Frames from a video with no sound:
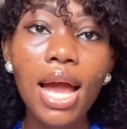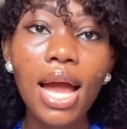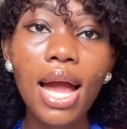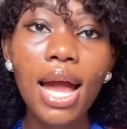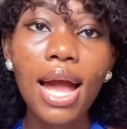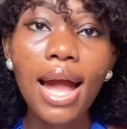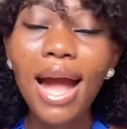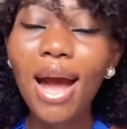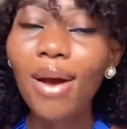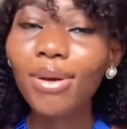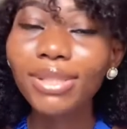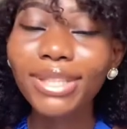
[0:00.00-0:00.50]

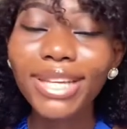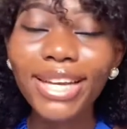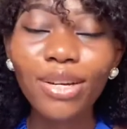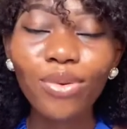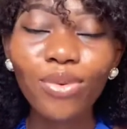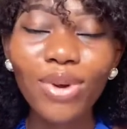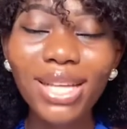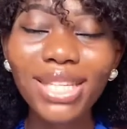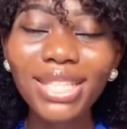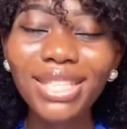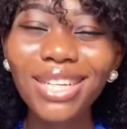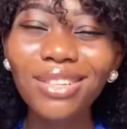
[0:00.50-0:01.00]
I was like,
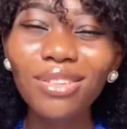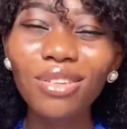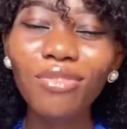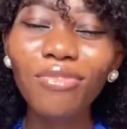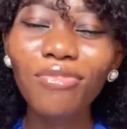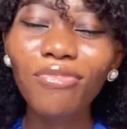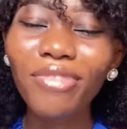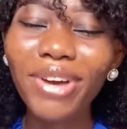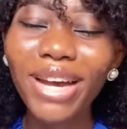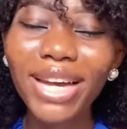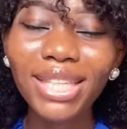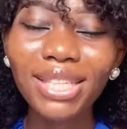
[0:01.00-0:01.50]
why did I not
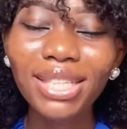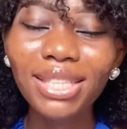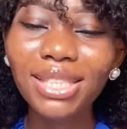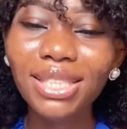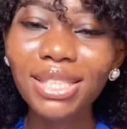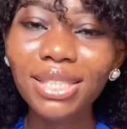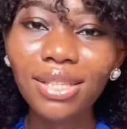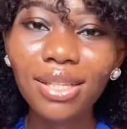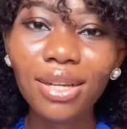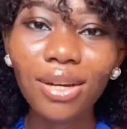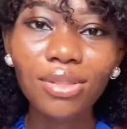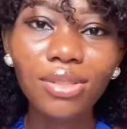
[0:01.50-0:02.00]
find this
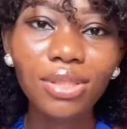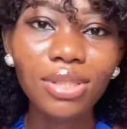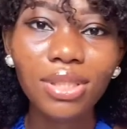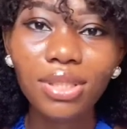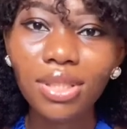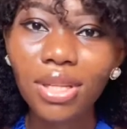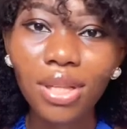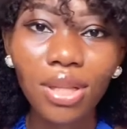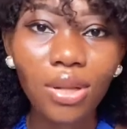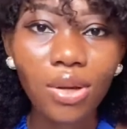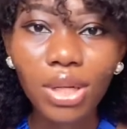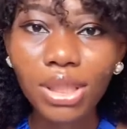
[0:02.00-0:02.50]
thing out
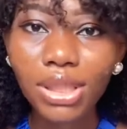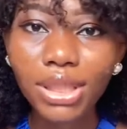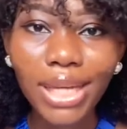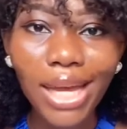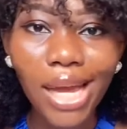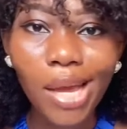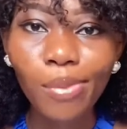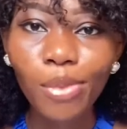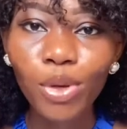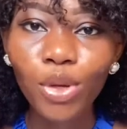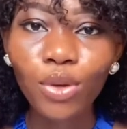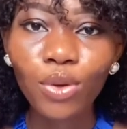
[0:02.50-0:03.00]
a long
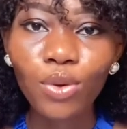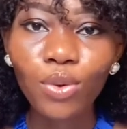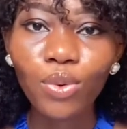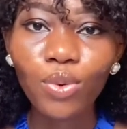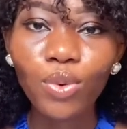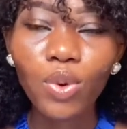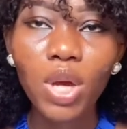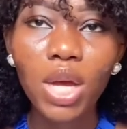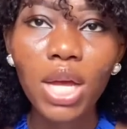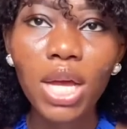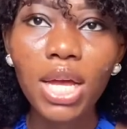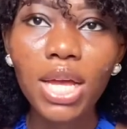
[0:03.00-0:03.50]
time ago?
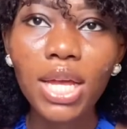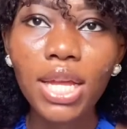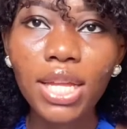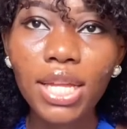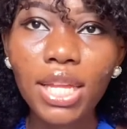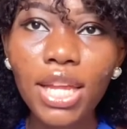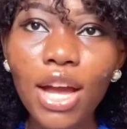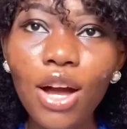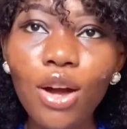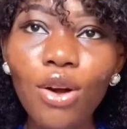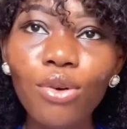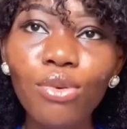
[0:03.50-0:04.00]

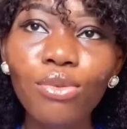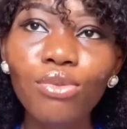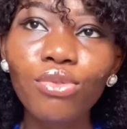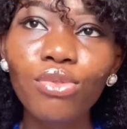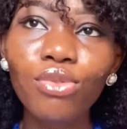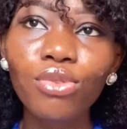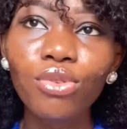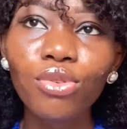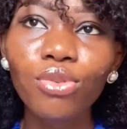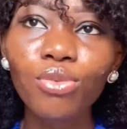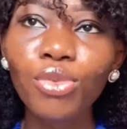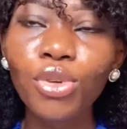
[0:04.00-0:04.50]
Now,
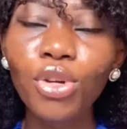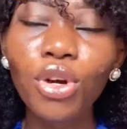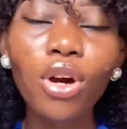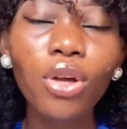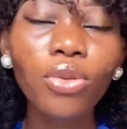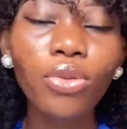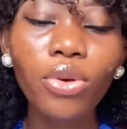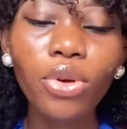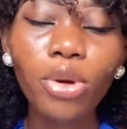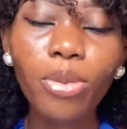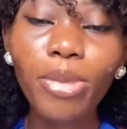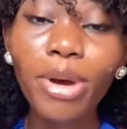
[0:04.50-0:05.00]
we all
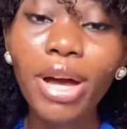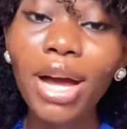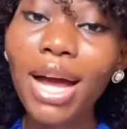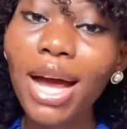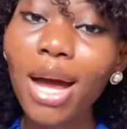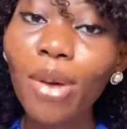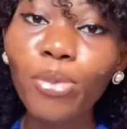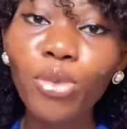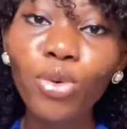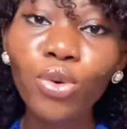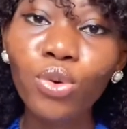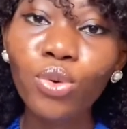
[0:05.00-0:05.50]
know about
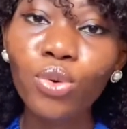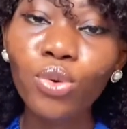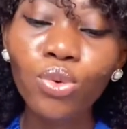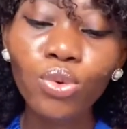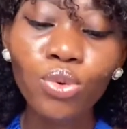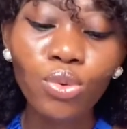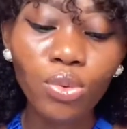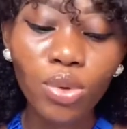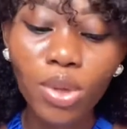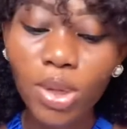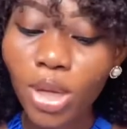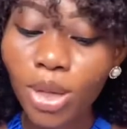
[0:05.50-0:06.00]

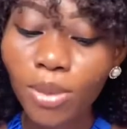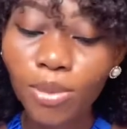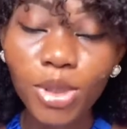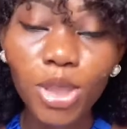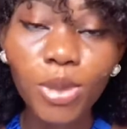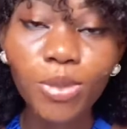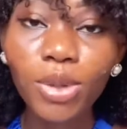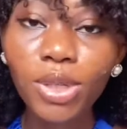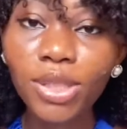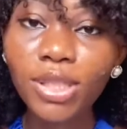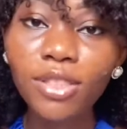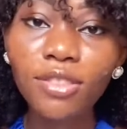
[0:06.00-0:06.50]
Apple, um,
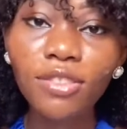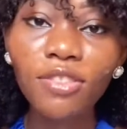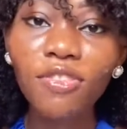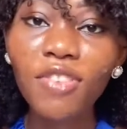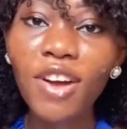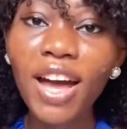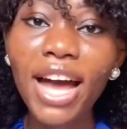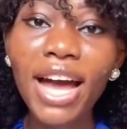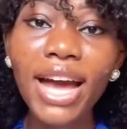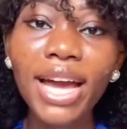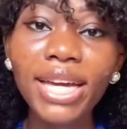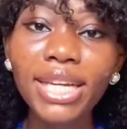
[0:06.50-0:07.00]

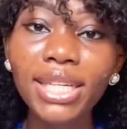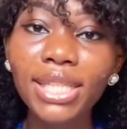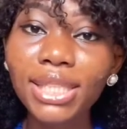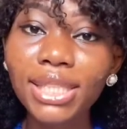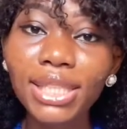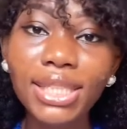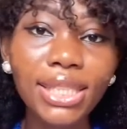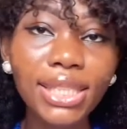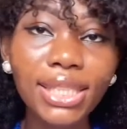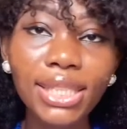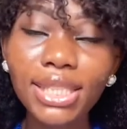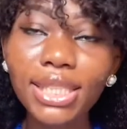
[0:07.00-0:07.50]
Spotify,
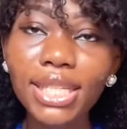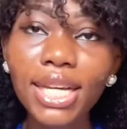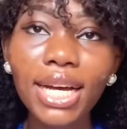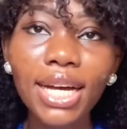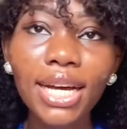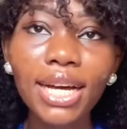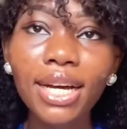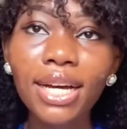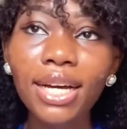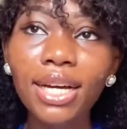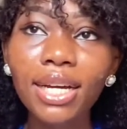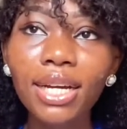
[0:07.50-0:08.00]

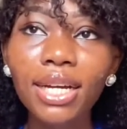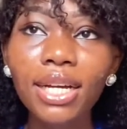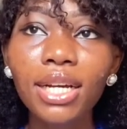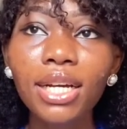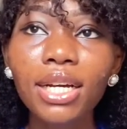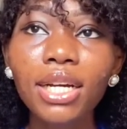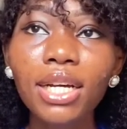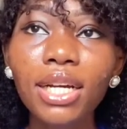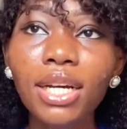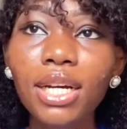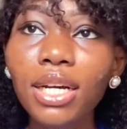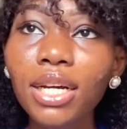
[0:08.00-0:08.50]
Deezer,
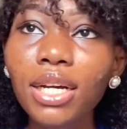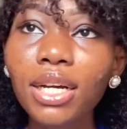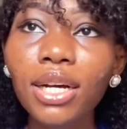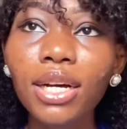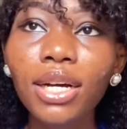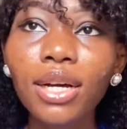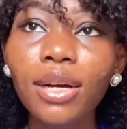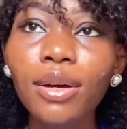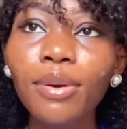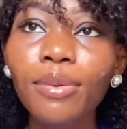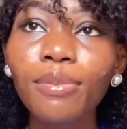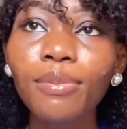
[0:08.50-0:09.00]

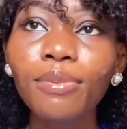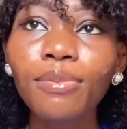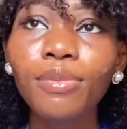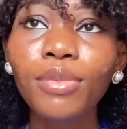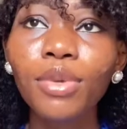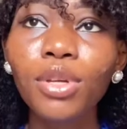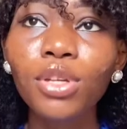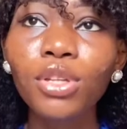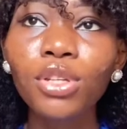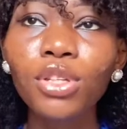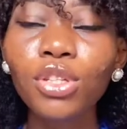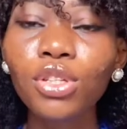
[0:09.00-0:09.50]
um,
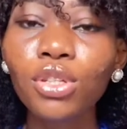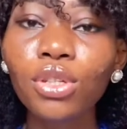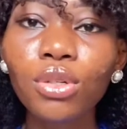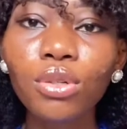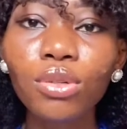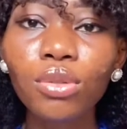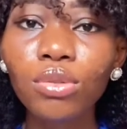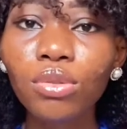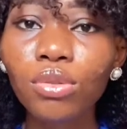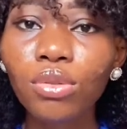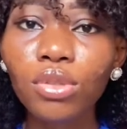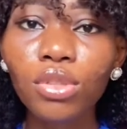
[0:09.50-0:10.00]
you
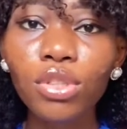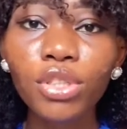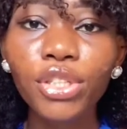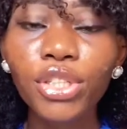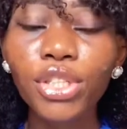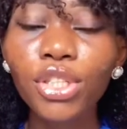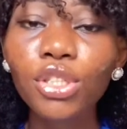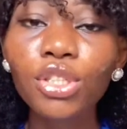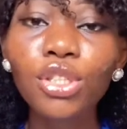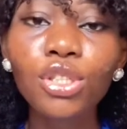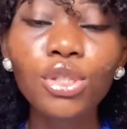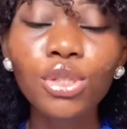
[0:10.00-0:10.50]
know,
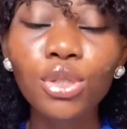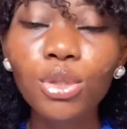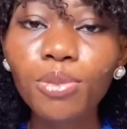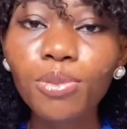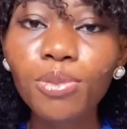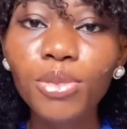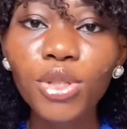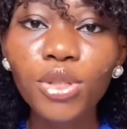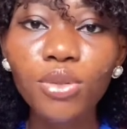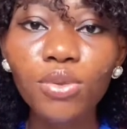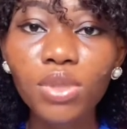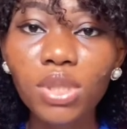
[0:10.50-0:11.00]
YouTube
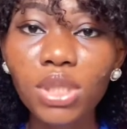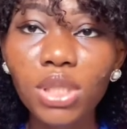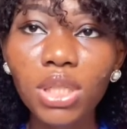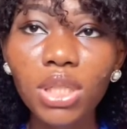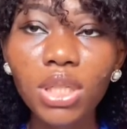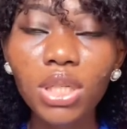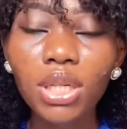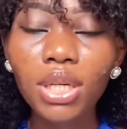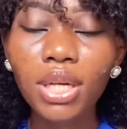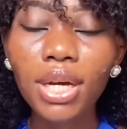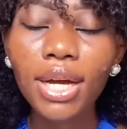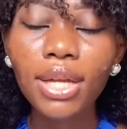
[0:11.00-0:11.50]

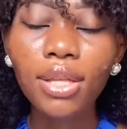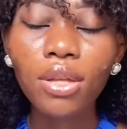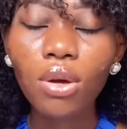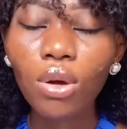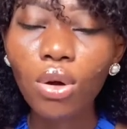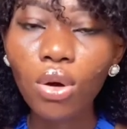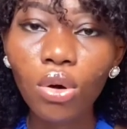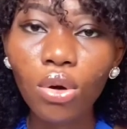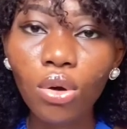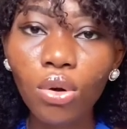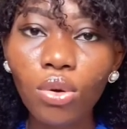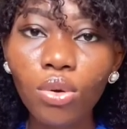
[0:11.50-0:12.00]
Music, and
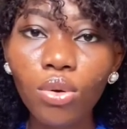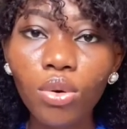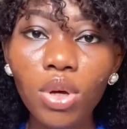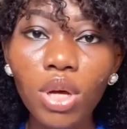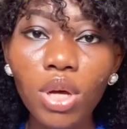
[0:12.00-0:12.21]
all.